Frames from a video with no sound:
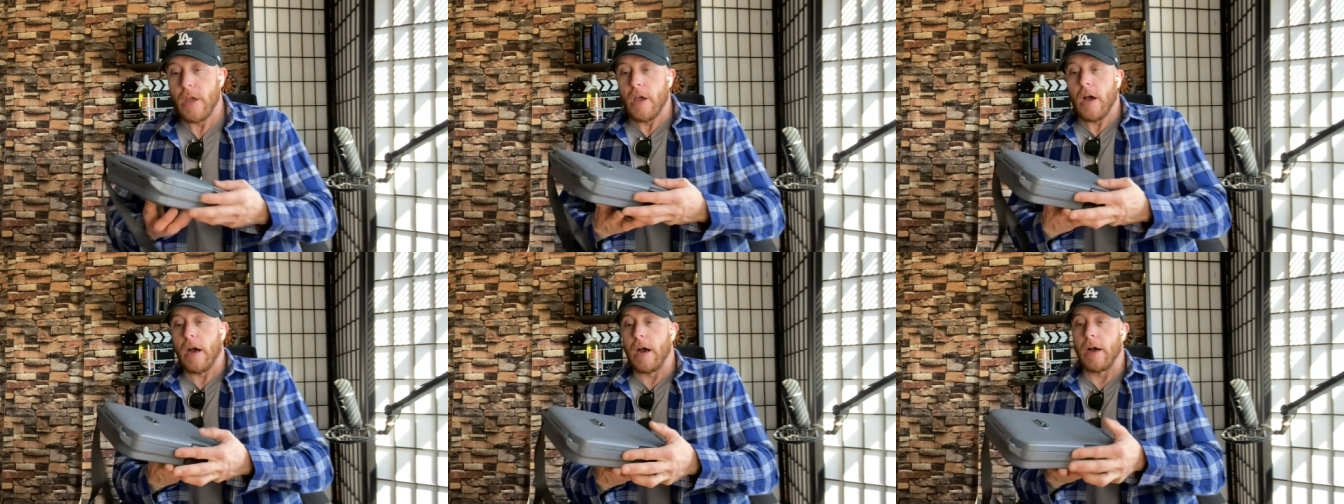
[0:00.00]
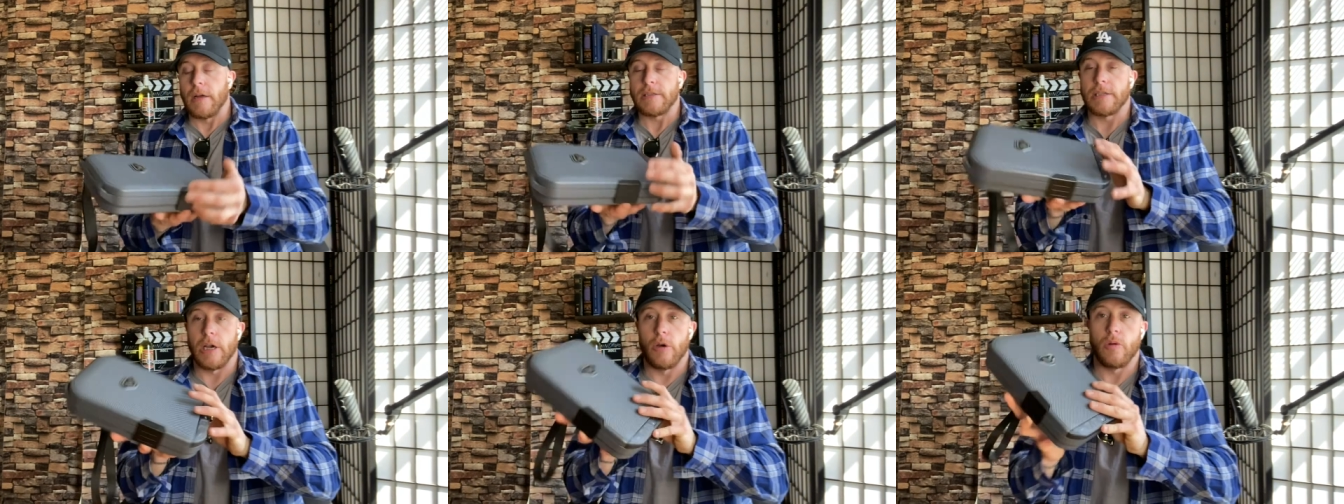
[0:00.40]
Uh,
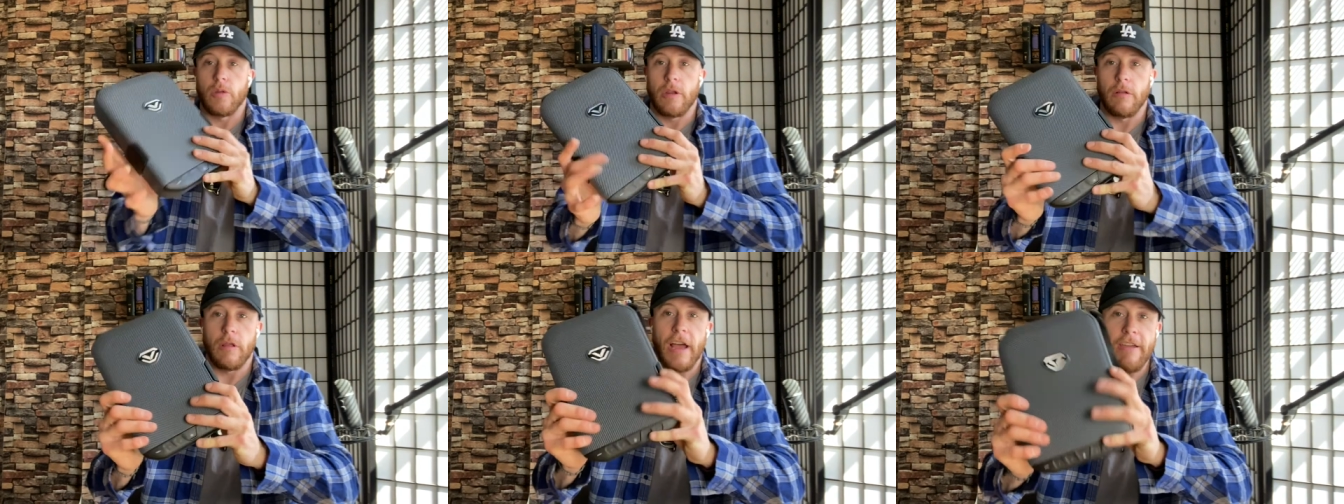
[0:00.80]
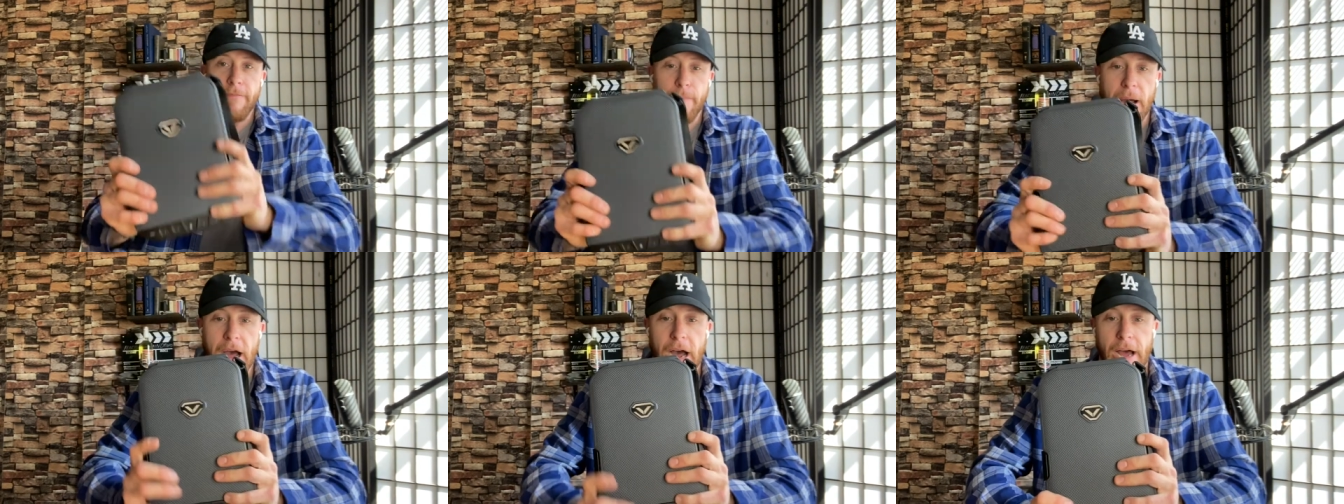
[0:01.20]
so the
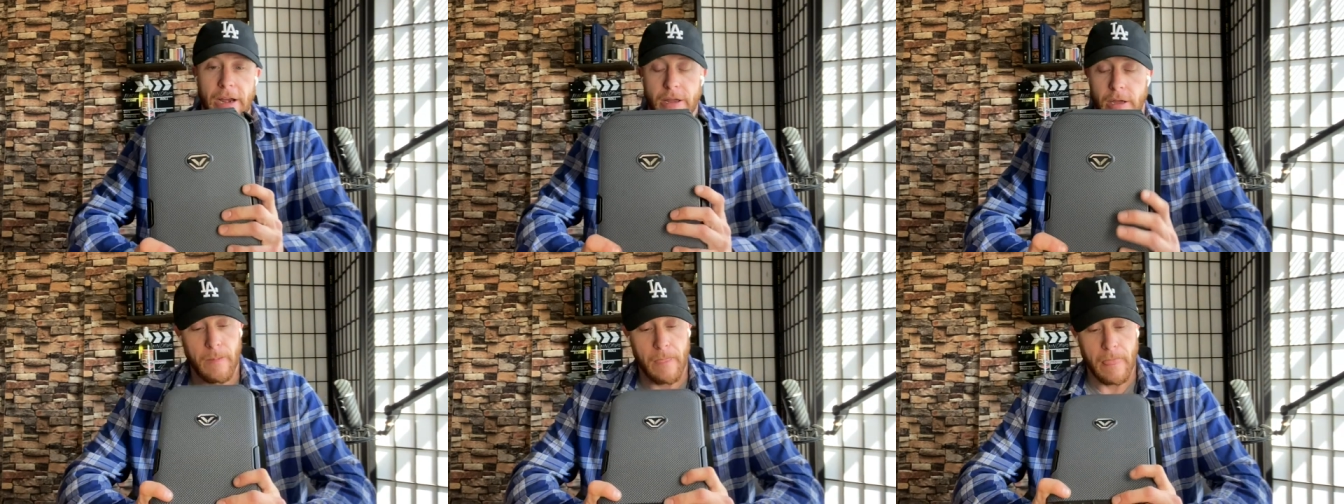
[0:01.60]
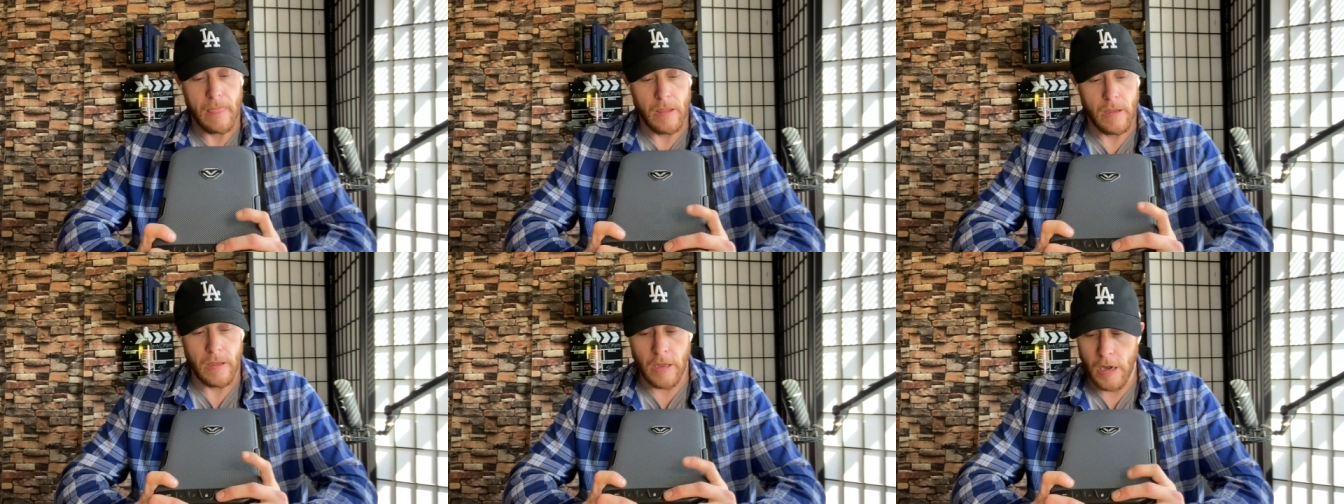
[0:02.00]
LifePod,
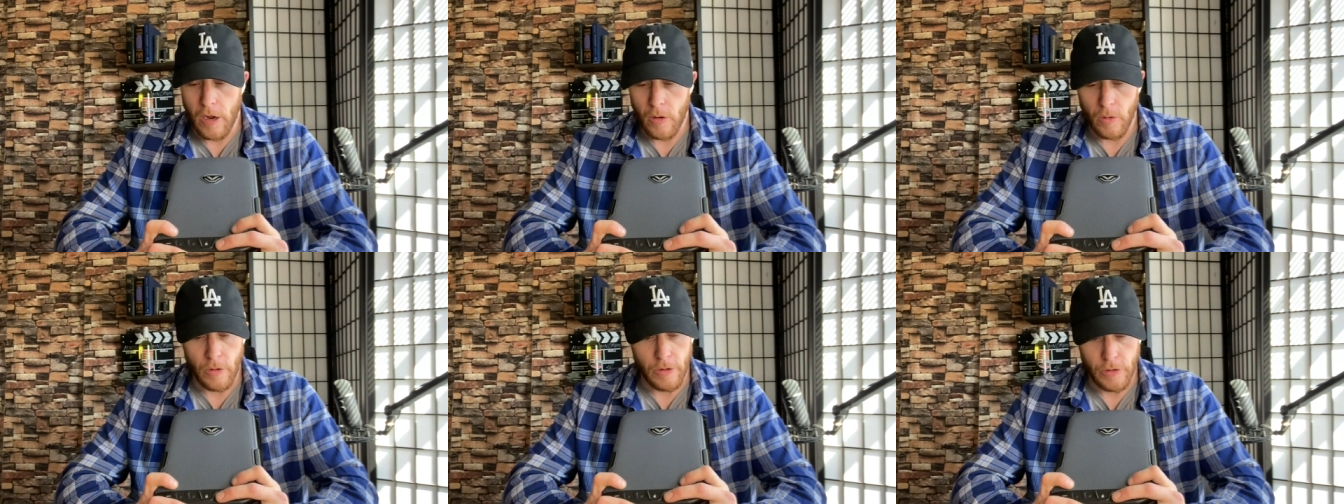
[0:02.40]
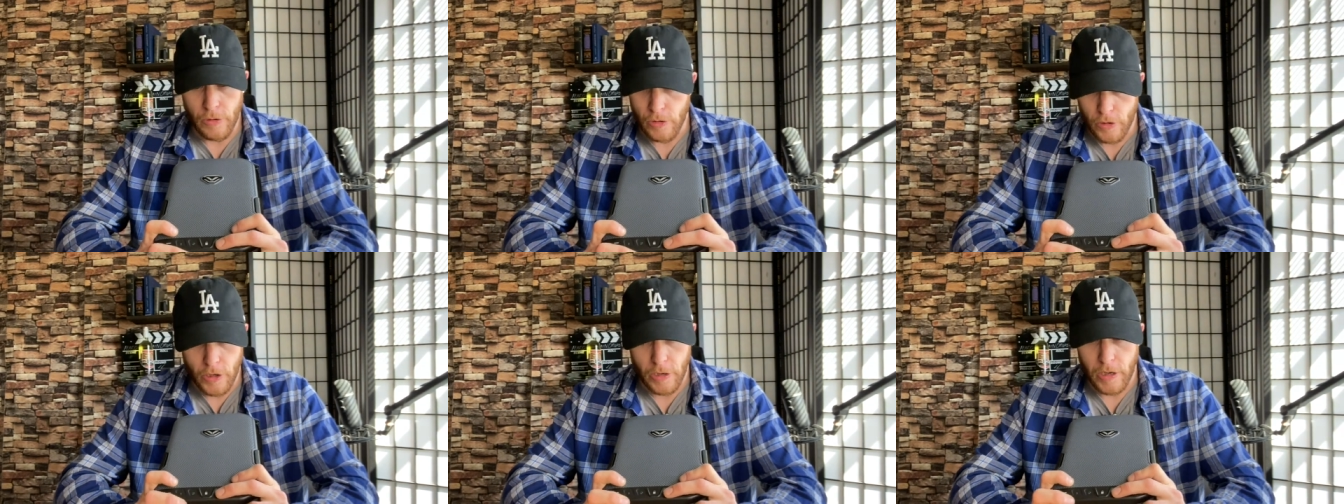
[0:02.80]
you know, you're going